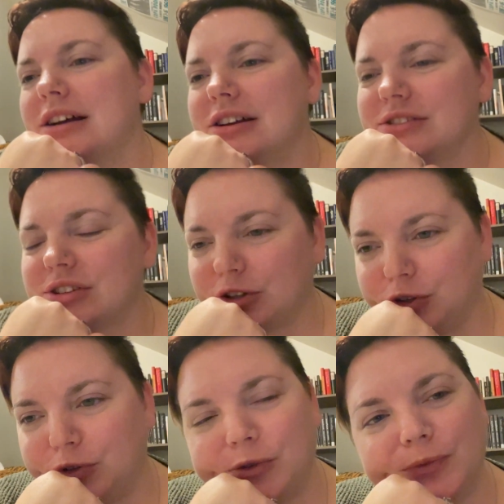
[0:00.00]

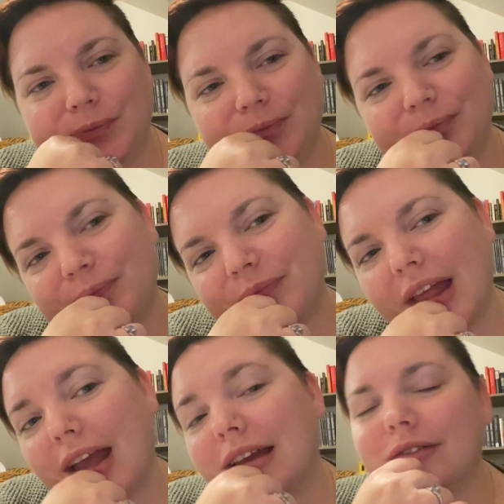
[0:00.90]
So
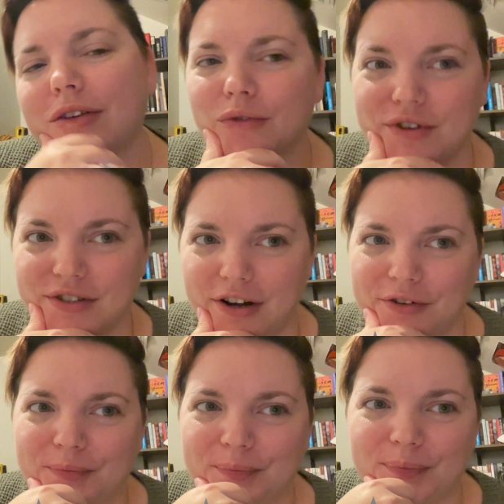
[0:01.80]
I gave it a 3-star.
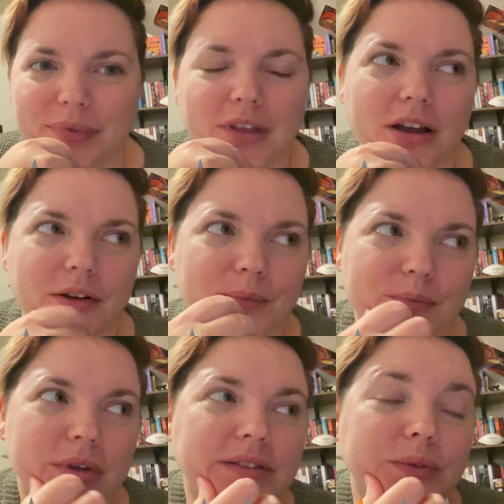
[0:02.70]

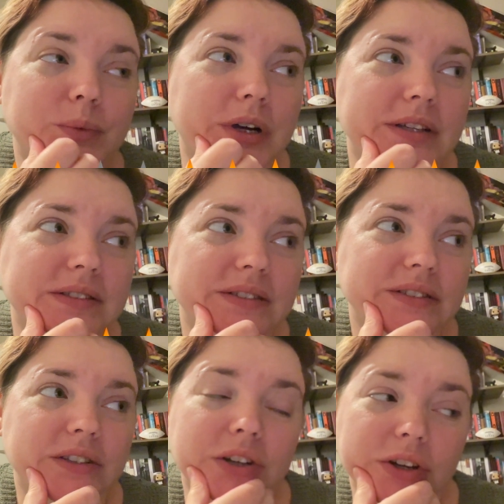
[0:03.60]
Because it was
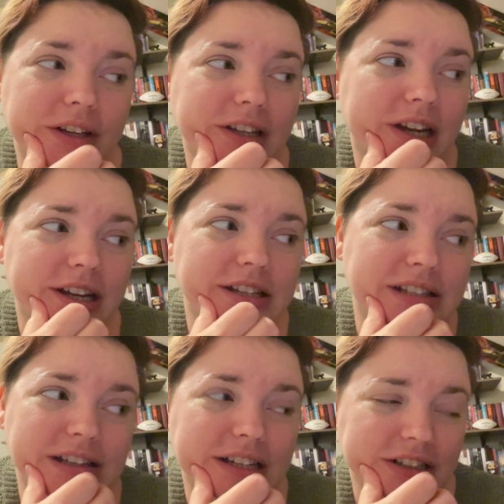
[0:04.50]
good. I
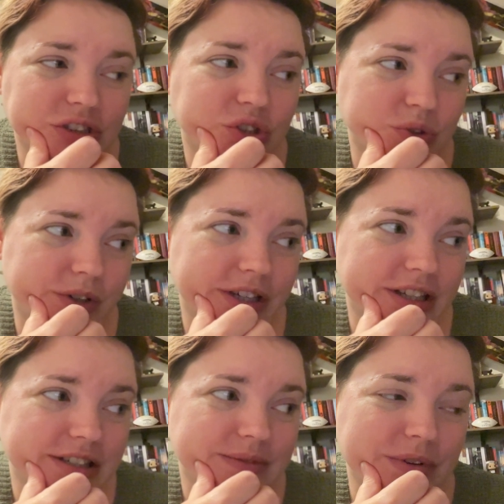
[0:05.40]
did enjoy
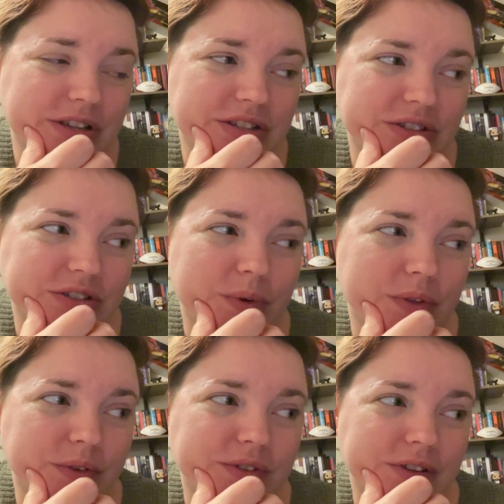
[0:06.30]
it, but it's just one of
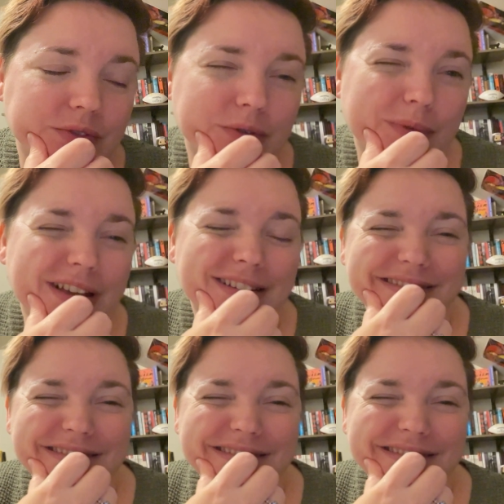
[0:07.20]
those things where I'm like,